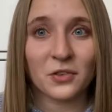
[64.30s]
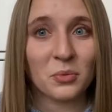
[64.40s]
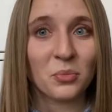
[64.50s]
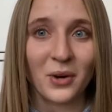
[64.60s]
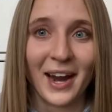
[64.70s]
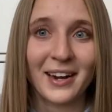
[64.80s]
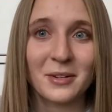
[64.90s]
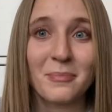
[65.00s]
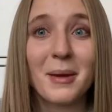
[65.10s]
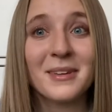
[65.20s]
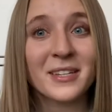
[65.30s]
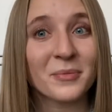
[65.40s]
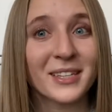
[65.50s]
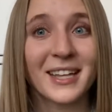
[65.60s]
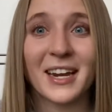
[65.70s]
brand, maybe
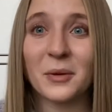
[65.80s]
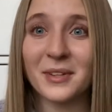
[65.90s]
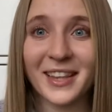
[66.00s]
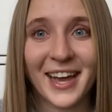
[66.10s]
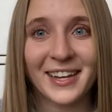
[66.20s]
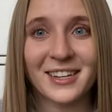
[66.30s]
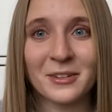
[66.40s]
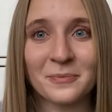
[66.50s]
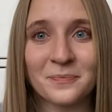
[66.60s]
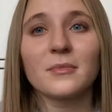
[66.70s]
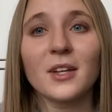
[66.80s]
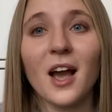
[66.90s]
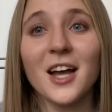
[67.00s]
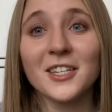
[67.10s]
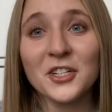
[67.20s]
something that he would like.
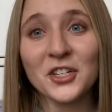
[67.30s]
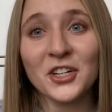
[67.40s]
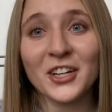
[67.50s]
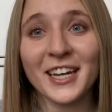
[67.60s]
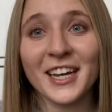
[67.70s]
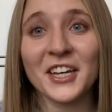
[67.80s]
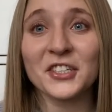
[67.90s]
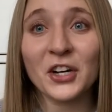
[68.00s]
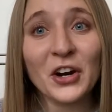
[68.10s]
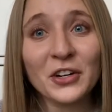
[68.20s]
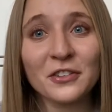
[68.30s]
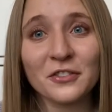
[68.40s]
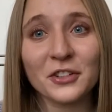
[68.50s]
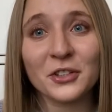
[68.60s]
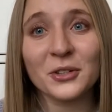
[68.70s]
Additionally, his current
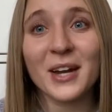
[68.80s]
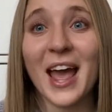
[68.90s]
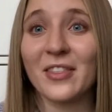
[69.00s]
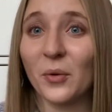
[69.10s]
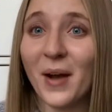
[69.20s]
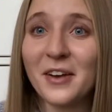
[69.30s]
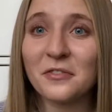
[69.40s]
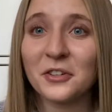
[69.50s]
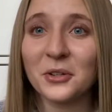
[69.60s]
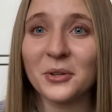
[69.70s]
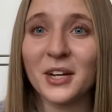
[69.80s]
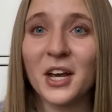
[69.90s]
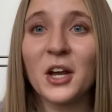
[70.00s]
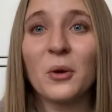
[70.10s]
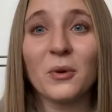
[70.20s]
food and the wet food
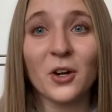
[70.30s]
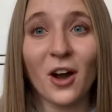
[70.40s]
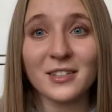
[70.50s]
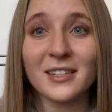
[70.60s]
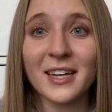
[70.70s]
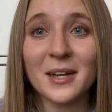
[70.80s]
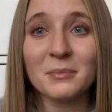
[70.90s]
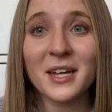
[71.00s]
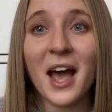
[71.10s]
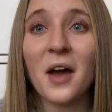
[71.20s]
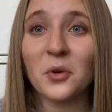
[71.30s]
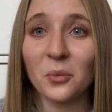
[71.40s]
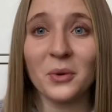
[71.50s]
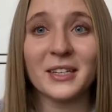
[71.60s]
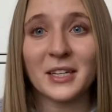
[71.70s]
were causing him to have a
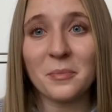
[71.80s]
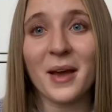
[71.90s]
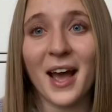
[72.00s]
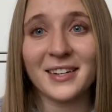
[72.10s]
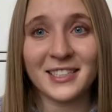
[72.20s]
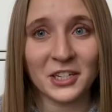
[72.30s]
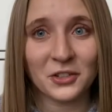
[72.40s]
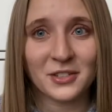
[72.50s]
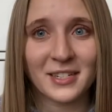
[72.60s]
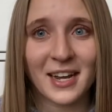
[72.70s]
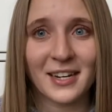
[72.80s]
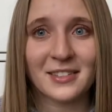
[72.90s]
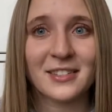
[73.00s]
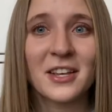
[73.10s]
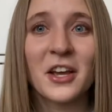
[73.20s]
really bad tear
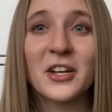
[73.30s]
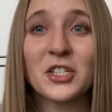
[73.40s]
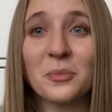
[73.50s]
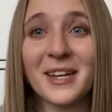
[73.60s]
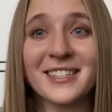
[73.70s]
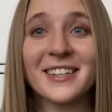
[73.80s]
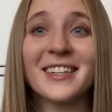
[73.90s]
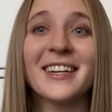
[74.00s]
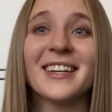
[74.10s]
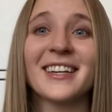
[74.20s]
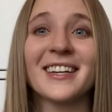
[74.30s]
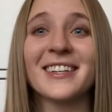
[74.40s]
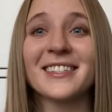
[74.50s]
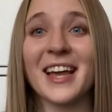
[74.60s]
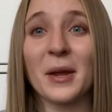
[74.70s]
stains. So basically, he
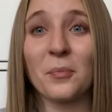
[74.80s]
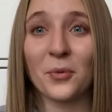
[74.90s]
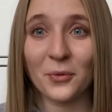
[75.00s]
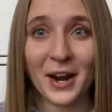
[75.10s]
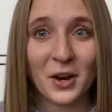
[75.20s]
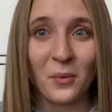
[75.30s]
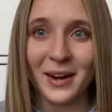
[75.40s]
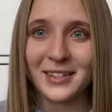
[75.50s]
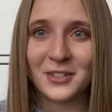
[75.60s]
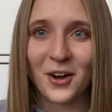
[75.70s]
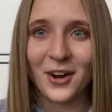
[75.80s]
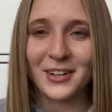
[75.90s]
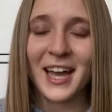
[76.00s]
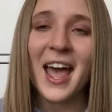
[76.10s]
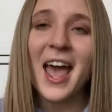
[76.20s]
is a bright white dog,
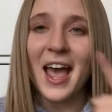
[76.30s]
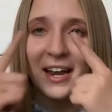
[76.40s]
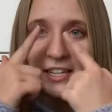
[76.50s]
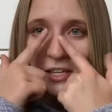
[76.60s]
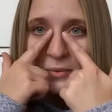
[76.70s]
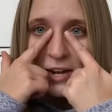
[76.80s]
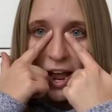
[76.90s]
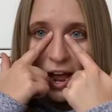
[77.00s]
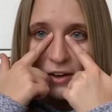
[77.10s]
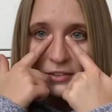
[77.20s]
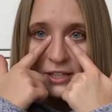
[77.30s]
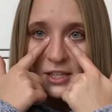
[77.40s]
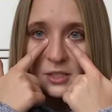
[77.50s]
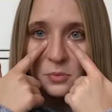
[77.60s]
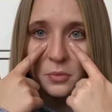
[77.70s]
and he would have like
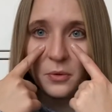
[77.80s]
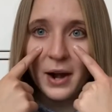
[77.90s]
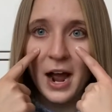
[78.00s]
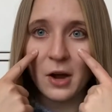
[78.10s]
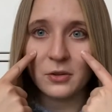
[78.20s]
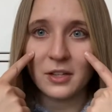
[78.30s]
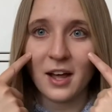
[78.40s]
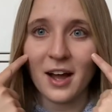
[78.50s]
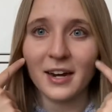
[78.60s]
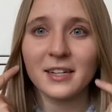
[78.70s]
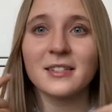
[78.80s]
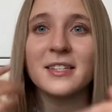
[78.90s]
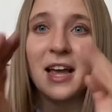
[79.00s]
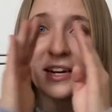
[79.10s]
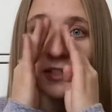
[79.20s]
these brown lines,
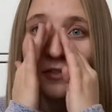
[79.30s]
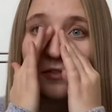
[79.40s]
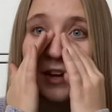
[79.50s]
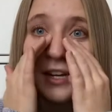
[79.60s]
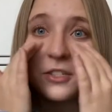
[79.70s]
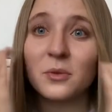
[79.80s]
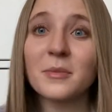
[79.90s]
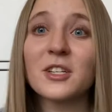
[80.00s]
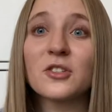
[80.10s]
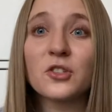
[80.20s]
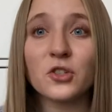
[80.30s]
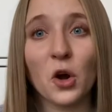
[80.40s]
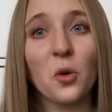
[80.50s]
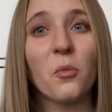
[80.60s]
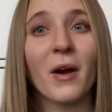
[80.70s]
and his face would be
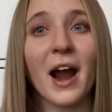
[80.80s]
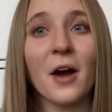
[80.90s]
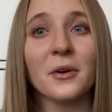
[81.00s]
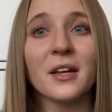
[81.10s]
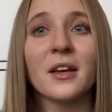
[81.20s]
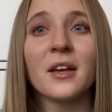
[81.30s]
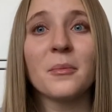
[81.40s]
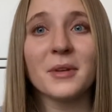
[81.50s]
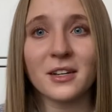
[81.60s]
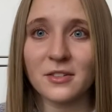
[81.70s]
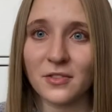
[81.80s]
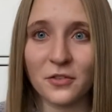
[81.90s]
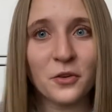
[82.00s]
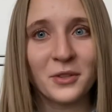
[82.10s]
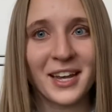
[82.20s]
so brown because of the
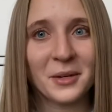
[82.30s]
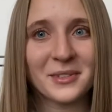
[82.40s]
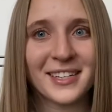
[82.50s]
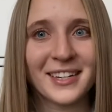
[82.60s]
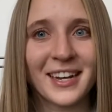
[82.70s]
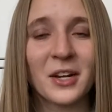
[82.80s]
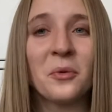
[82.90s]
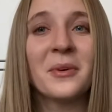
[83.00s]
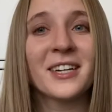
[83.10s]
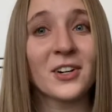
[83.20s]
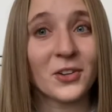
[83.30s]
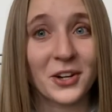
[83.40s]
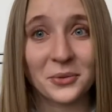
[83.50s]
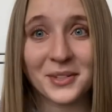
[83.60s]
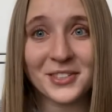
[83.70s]
food that he was eating. We did a lot
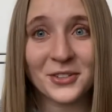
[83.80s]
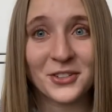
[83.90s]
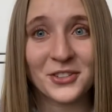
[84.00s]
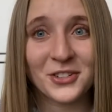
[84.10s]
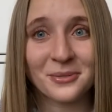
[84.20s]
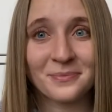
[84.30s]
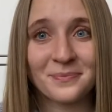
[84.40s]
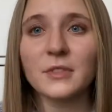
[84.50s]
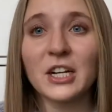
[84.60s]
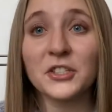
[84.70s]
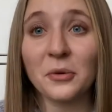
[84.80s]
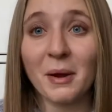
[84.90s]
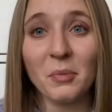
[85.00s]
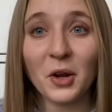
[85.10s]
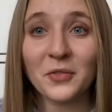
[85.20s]
of research. So my
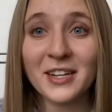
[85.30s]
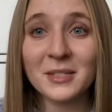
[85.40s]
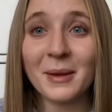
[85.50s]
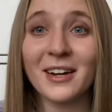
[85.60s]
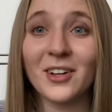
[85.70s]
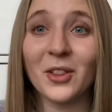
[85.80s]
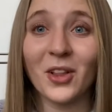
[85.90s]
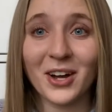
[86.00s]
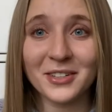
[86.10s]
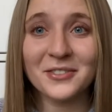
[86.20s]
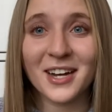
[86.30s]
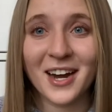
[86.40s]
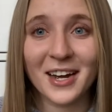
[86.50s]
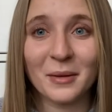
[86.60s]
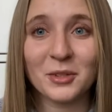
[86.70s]
boyfriend spent a lot of
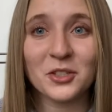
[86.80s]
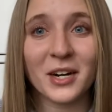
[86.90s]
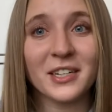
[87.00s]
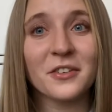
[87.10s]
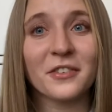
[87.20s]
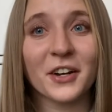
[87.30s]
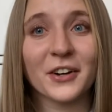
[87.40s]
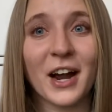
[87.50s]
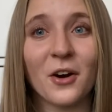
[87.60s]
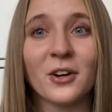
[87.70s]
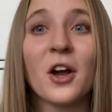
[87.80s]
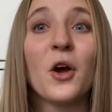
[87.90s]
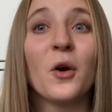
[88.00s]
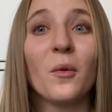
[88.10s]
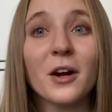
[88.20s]
time trying to figure out
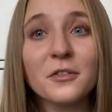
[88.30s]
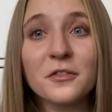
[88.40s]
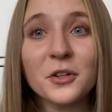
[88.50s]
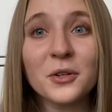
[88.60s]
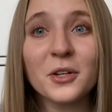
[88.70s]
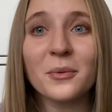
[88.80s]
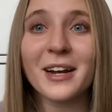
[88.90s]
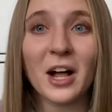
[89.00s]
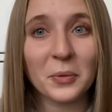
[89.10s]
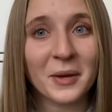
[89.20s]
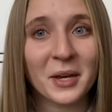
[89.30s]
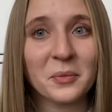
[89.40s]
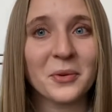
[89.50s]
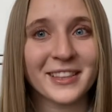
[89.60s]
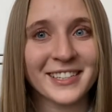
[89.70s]
what food would help him
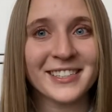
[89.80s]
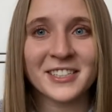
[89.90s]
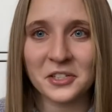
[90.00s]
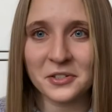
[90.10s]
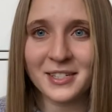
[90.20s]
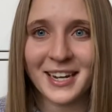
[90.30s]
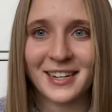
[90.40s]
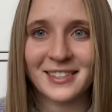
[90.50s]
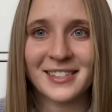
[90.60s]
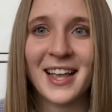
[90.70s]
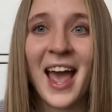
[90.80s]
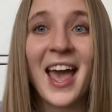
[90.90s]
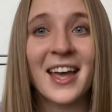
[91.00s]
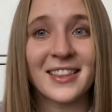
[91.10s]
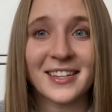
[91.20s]
with these tear stains,
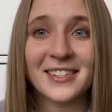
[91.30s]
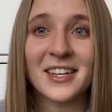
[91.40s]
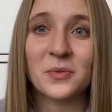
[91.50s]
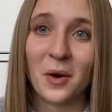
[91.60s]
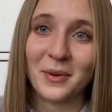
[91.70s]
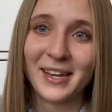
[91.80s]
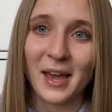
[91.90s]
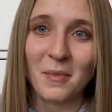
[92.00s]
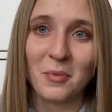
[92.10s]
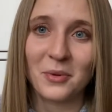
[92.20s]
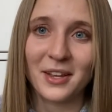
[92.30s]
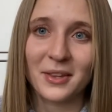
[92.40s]
and this is what we came up with.